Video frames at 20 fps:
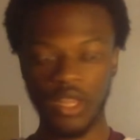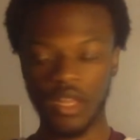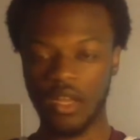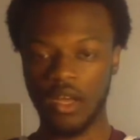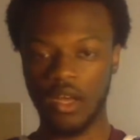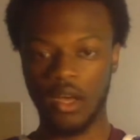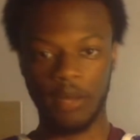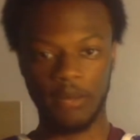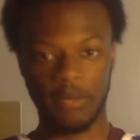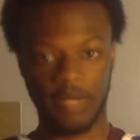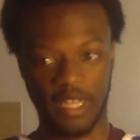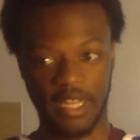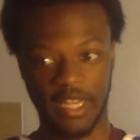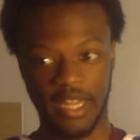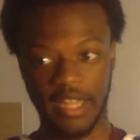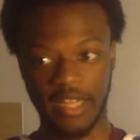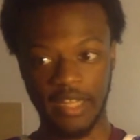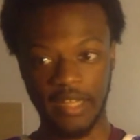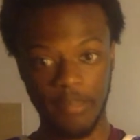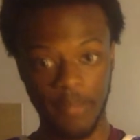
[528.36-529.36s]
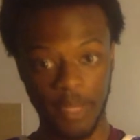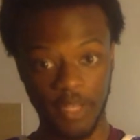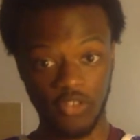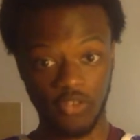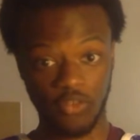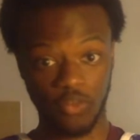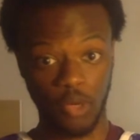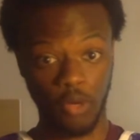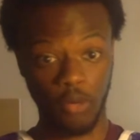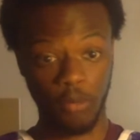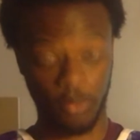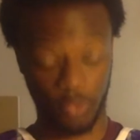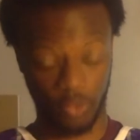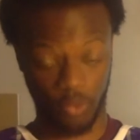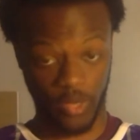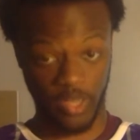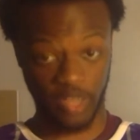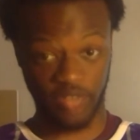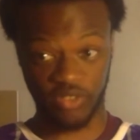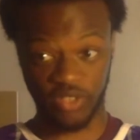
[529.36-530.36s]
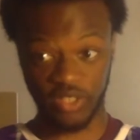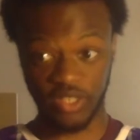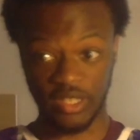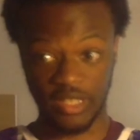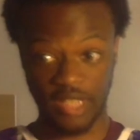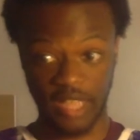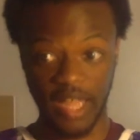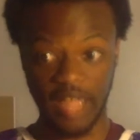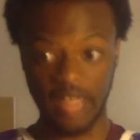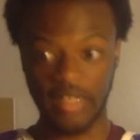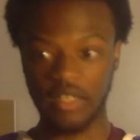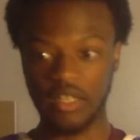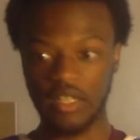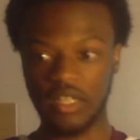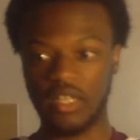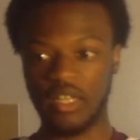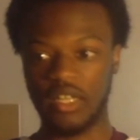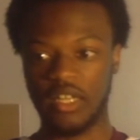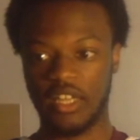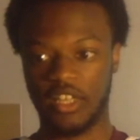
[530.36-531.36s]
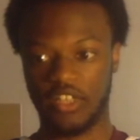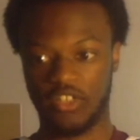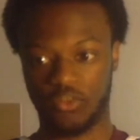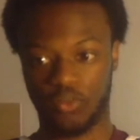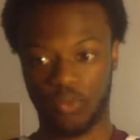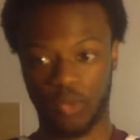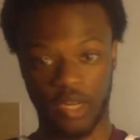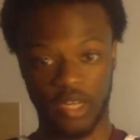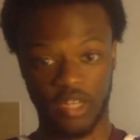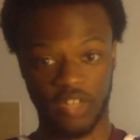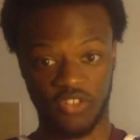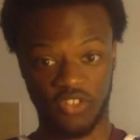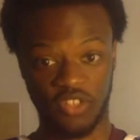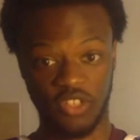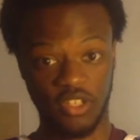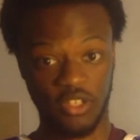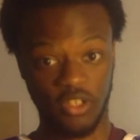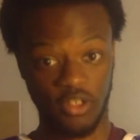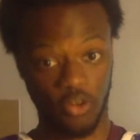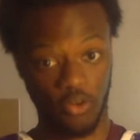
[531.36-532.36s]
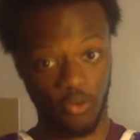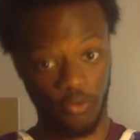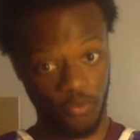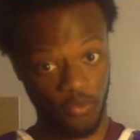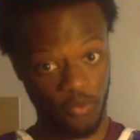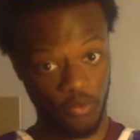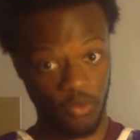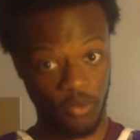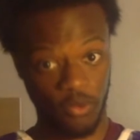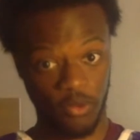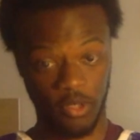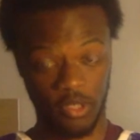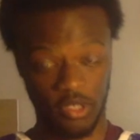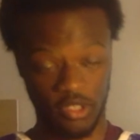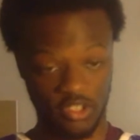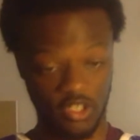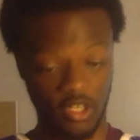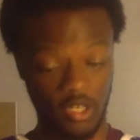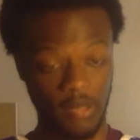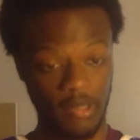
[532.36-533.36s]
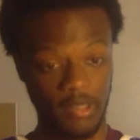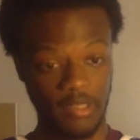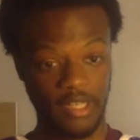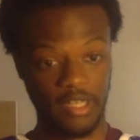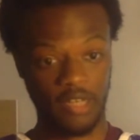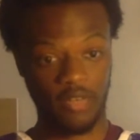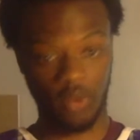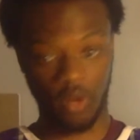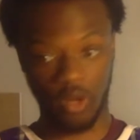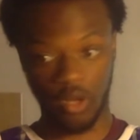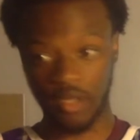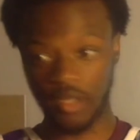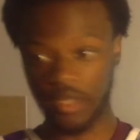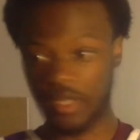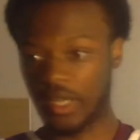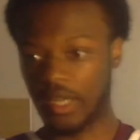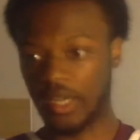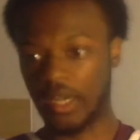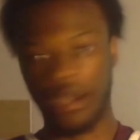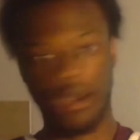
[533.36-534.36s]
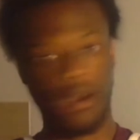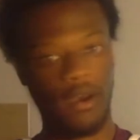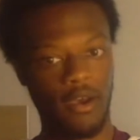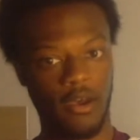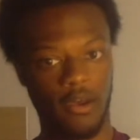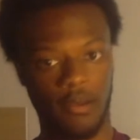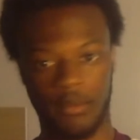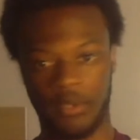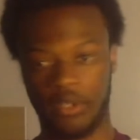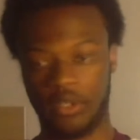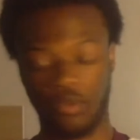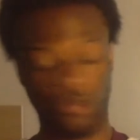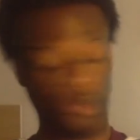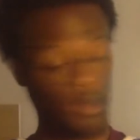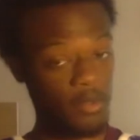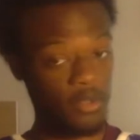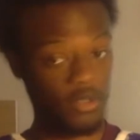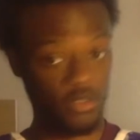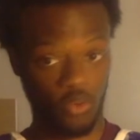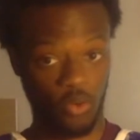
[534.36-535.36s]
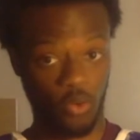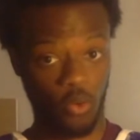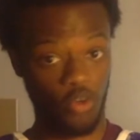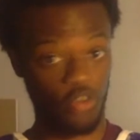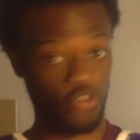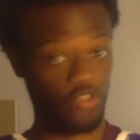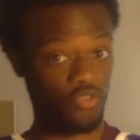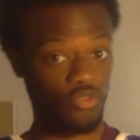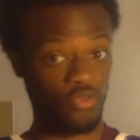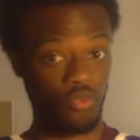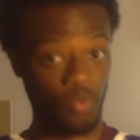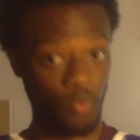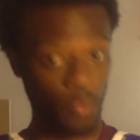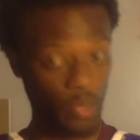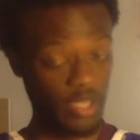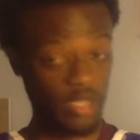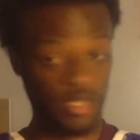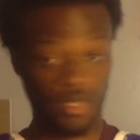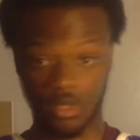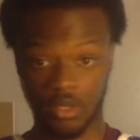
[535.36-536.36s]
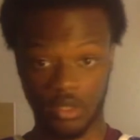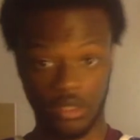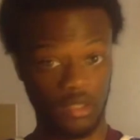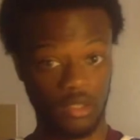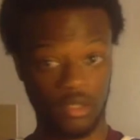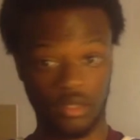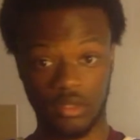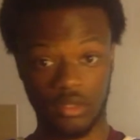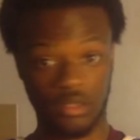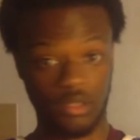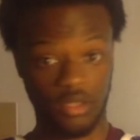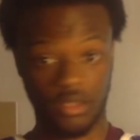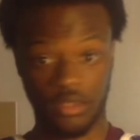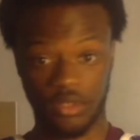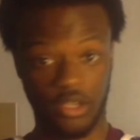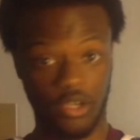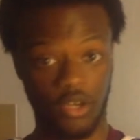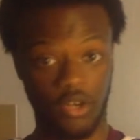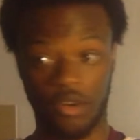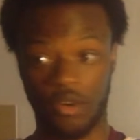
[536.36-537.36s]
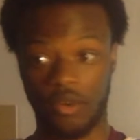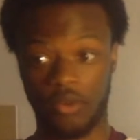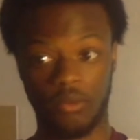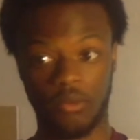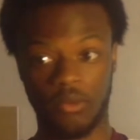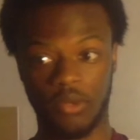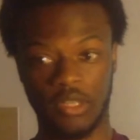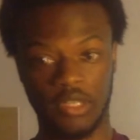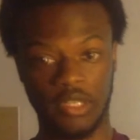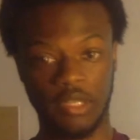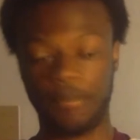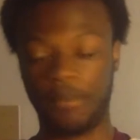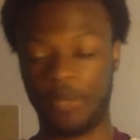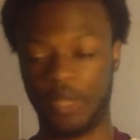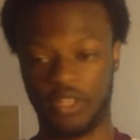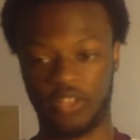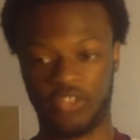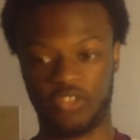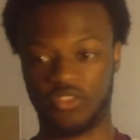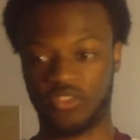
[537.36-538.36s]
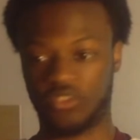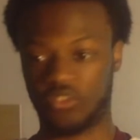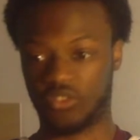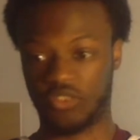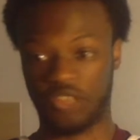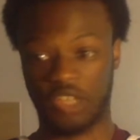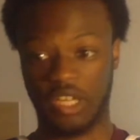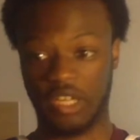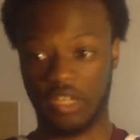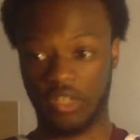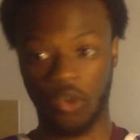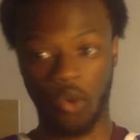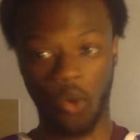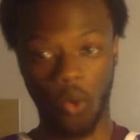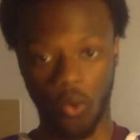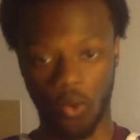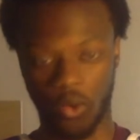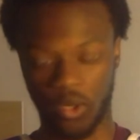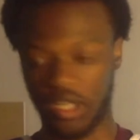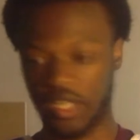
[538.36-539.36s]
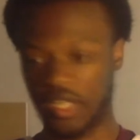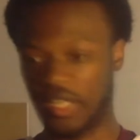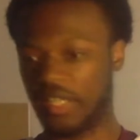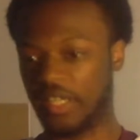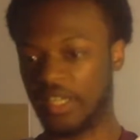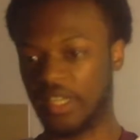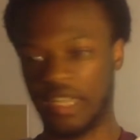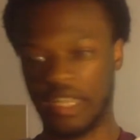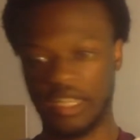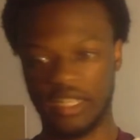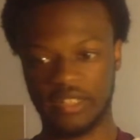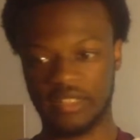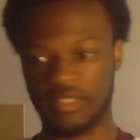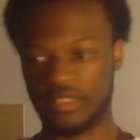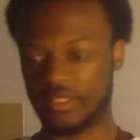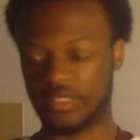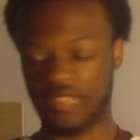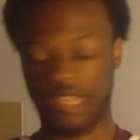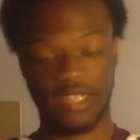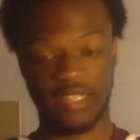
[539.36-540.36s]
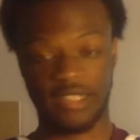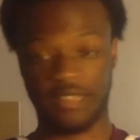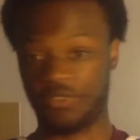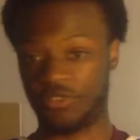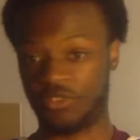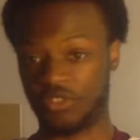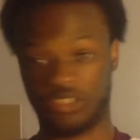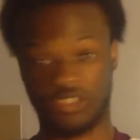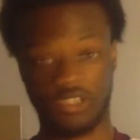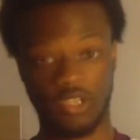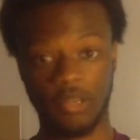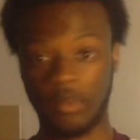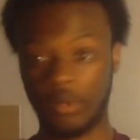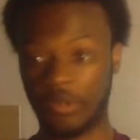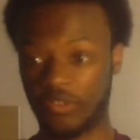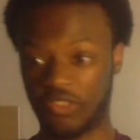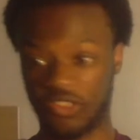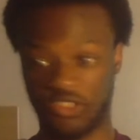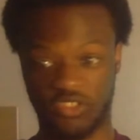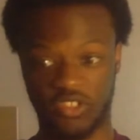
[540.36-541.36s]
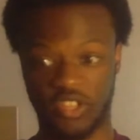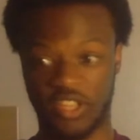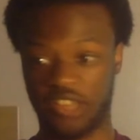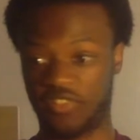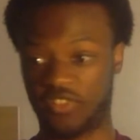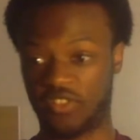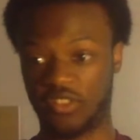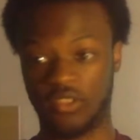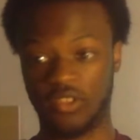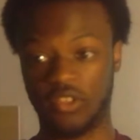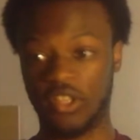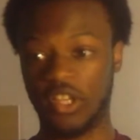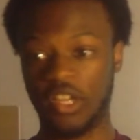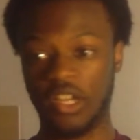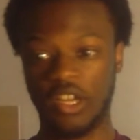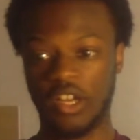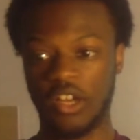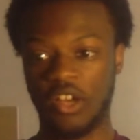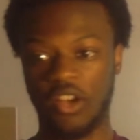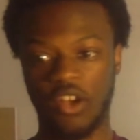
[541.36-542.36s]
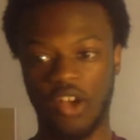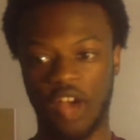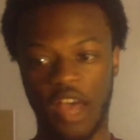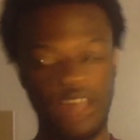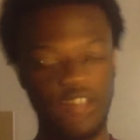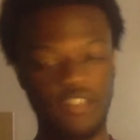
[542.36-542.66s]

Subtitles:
The Canadian men's as well, progressing a lot, as we're going to see, you know, I'm going to talk about later on. And the women's, of course, winning their Olympics getting gold. That it was a summer of success, and I